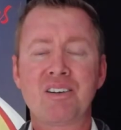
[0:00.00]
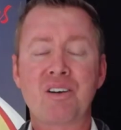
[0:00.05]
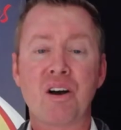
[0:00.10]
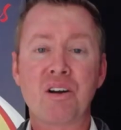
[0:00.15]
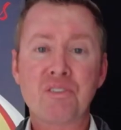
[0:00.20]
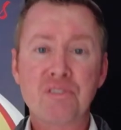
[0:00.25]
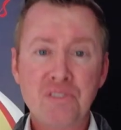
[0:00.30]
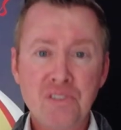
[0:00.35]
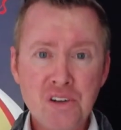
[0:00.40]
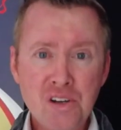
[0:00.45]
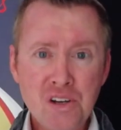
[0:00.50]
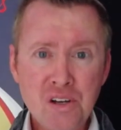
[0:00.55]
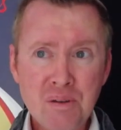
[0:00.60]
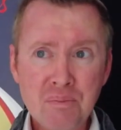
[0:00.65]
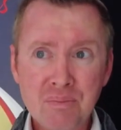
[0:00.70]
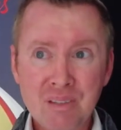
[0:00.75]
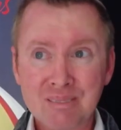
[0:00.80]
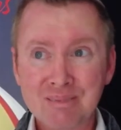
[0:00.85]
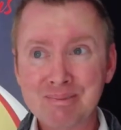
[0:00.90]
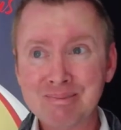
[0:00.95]

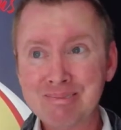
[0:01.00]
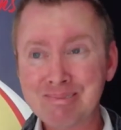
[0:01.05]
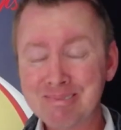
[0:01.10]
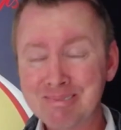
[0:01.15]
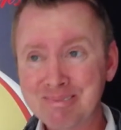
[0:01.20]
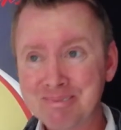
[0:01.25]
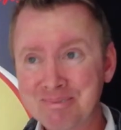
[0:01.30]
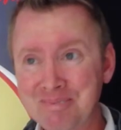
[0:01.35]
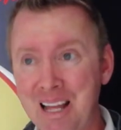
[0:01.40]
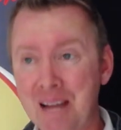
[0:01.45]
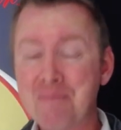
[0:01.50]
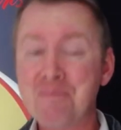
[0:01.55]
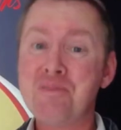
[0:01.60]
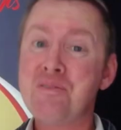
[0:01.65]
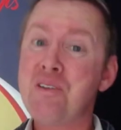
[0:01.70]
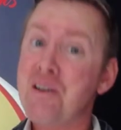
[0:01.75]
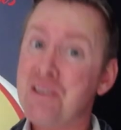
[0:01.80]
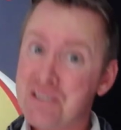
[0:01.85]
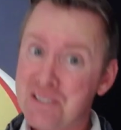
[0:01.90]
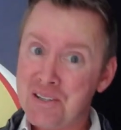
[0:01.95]
Confirmed? I'm
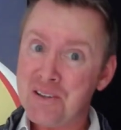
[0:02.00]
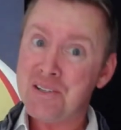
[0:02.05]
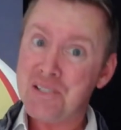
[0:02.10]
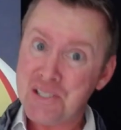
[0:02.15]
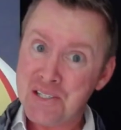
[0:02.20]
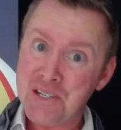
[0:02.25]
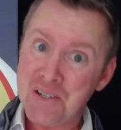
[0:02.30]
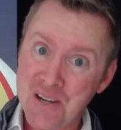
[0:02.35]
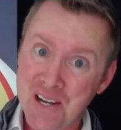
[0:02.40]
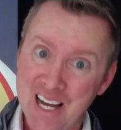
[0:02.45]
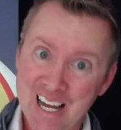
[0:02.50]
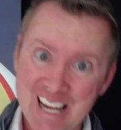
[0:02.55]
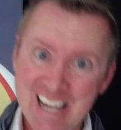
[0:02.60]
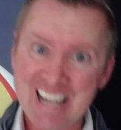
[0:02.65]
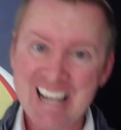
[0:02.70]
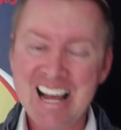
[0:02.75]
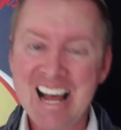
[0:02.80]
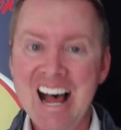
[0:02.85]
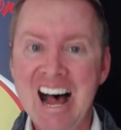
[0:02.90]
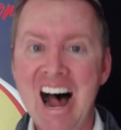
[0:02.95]
not so sure.
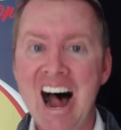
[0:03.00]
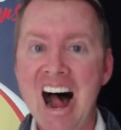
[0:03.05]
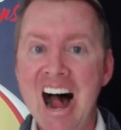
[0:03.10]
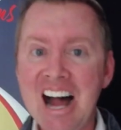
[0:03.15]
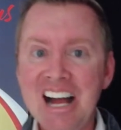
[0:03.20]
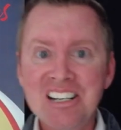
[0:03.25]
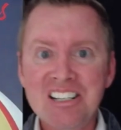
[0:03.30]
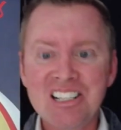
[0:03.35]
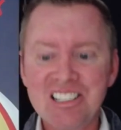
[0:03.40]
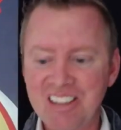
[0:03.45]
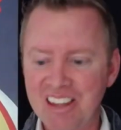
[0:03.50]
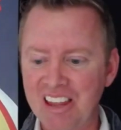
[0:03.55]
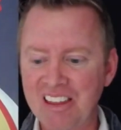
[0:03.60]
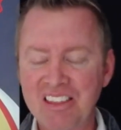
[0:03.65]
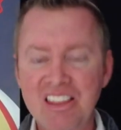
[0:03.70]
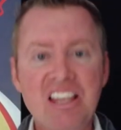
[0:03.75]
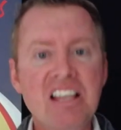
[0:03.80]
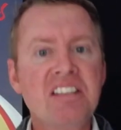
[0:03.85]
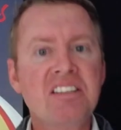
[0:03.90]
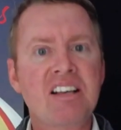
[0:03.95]
I just think
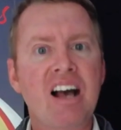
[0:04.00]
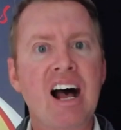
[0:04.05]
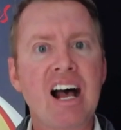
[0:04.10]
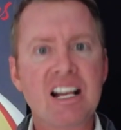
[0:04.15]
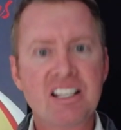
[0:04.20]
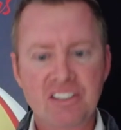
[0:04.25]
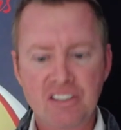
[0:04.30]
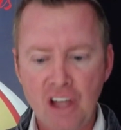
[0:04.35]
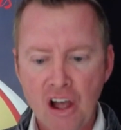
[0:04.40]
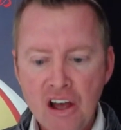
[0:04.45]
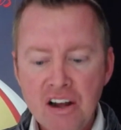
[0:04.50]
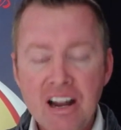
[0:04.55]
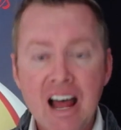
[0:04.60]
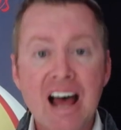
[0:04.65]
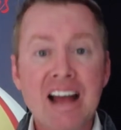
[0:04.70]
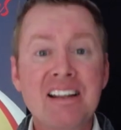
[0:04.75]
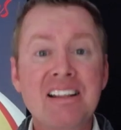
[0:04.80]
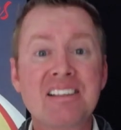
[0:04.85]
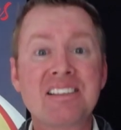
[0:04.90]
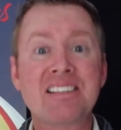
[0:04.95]
these guys don't
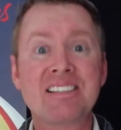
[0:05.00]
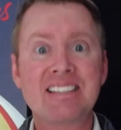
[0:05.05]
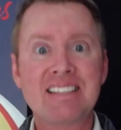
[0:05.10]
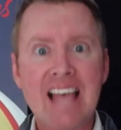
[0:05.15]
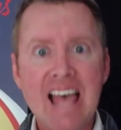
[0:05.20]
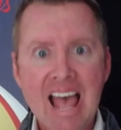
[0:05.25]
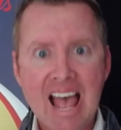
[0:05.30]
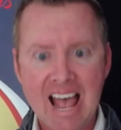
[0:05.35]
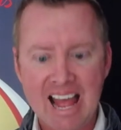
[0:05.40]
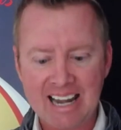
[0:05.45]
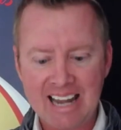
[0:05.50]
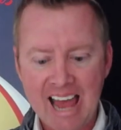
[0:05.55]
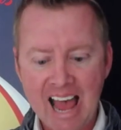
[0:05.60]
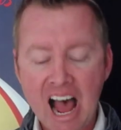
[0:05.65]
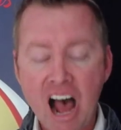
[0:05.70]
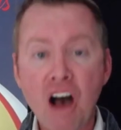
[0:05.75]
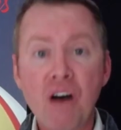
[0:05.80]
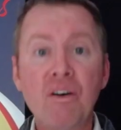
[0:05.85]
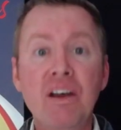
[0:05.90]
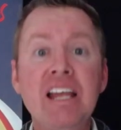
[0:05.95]
understand
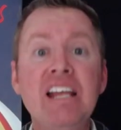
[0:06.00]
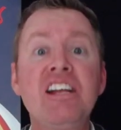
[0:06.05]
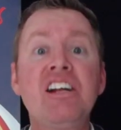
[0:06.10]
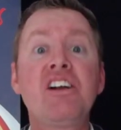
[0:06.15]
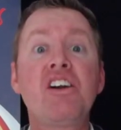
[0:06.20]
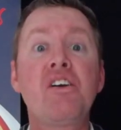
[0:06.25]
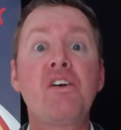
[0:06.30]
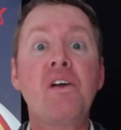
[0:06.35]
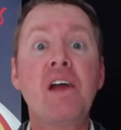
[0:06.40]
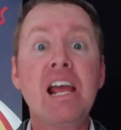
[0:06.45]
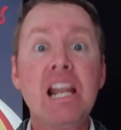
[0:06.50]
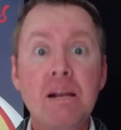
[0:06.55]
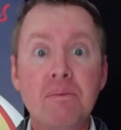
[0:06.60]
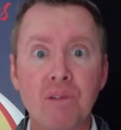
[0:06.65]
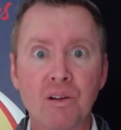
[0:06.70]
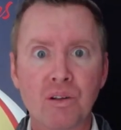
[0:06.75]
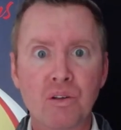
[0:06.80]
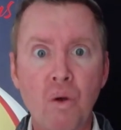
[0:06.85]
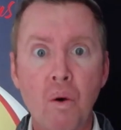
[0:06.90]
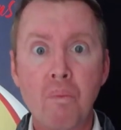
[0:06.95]
how
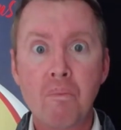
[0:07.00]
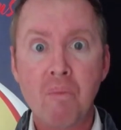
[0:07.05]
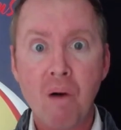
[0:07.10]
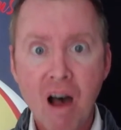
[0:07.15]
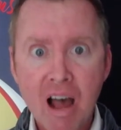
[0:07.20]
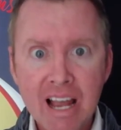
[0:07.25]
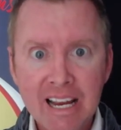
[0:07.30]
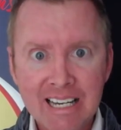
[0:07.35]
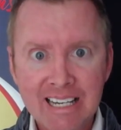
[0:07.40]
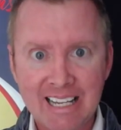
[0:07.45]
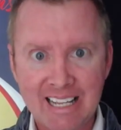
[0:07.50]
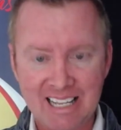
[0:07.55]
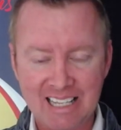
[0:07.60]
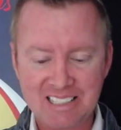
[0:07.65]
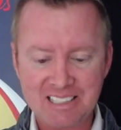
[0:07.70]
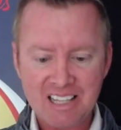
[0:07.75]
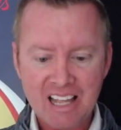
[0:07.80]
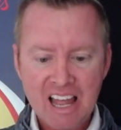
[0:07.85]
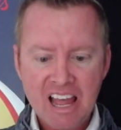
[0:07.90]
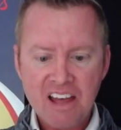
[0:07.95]
incredible your mind
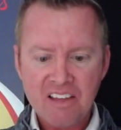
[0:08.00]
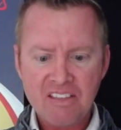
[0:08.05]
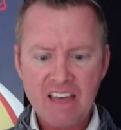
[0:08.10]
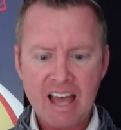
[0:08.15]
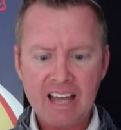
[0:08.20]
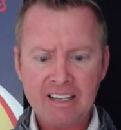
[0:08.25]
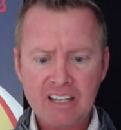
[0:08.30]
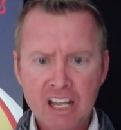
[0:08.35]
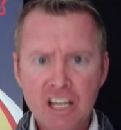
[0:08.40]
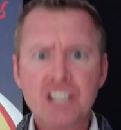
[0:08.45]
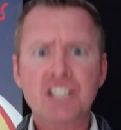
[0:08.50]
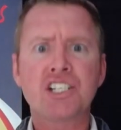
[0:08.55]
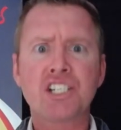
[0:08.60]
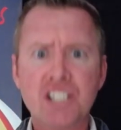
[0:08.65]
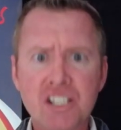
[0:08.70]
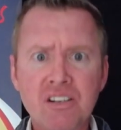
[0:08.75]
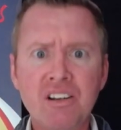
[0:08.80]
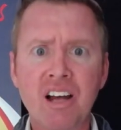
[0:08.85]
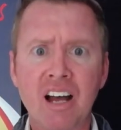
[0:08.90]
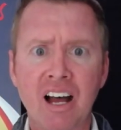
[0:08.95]
is. That
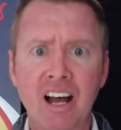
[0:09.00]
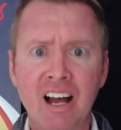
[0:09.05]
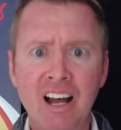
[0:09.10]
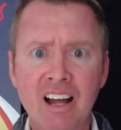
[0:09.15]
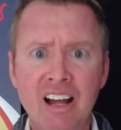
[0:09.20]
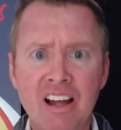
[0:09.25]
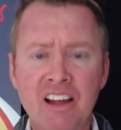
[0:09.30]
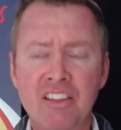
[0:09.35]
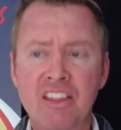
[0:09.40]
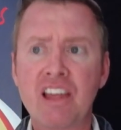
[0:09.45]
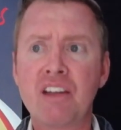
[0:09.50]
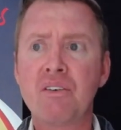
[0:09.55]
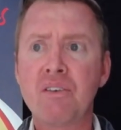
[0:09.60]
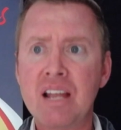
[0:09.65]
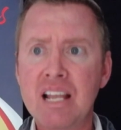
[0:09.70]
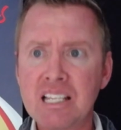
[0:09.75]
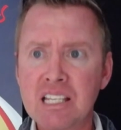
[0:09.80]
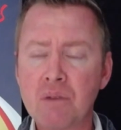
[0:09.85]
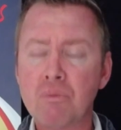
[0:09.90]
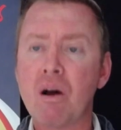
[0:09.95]
sure, the
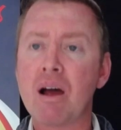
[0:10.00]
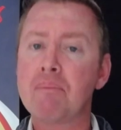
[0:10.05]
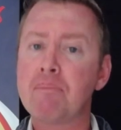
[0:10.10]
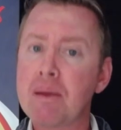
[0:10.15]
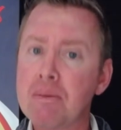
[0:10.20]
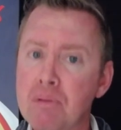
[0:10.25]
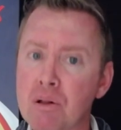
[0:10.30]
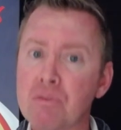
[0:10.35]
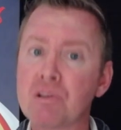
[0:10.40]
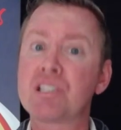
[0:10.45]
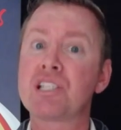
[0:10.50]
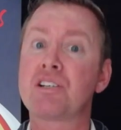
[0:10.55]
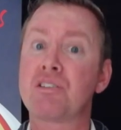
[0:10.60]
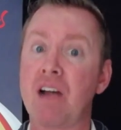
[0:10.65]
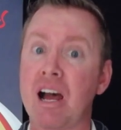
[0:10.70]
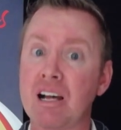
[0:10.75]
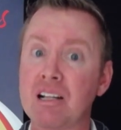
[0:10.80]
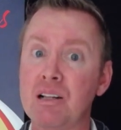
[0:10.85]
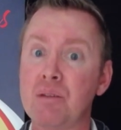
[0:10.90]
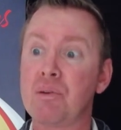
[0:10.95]
reason why people will
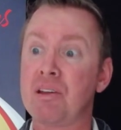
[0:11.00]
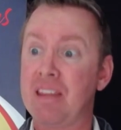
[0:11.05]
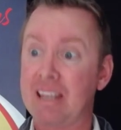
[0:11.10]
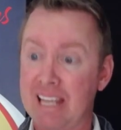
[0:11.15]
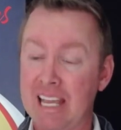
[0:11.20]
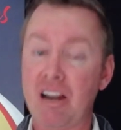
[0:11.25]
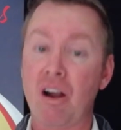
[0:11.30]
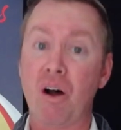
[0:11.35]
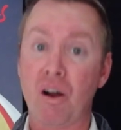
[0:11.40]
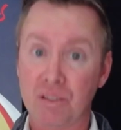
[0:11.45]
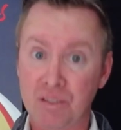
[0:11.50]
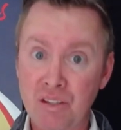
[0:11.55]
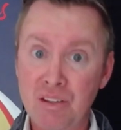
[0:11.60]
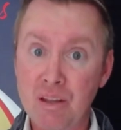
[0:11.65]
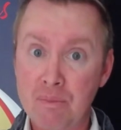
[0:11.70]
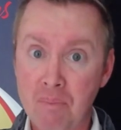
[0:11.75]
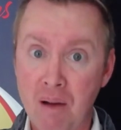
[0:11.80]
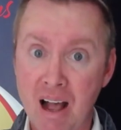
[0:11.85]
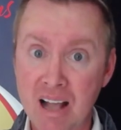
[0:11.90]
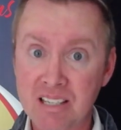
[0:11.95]
struggle when they get onto the
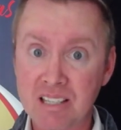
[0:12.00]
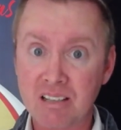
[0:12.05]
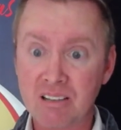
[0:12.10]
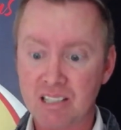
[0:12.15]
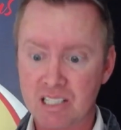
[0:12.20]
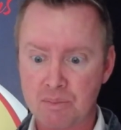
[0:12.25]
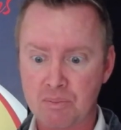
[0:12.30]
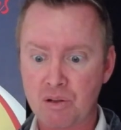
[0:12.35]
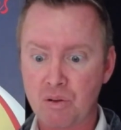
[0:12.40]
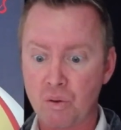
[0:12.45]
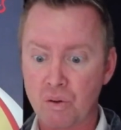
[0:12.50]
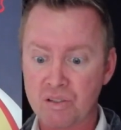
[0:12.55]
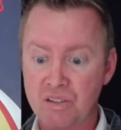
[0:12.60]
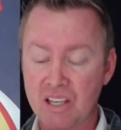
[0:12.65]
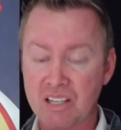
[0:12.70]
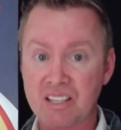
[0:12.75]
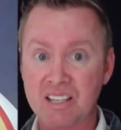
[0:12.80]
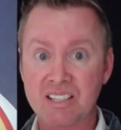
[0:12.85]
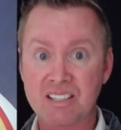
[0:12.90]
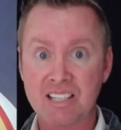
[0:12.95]
bicycle is because
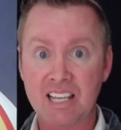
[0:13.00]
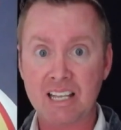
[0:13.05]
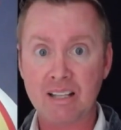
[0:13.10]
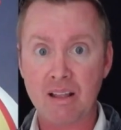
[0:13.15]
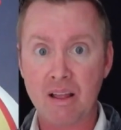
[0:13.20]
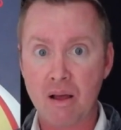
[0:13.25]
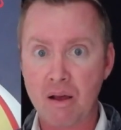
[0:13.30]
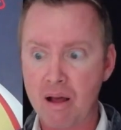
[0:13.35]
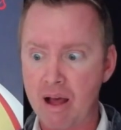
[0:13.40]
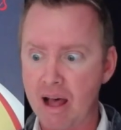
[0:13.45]
there's a set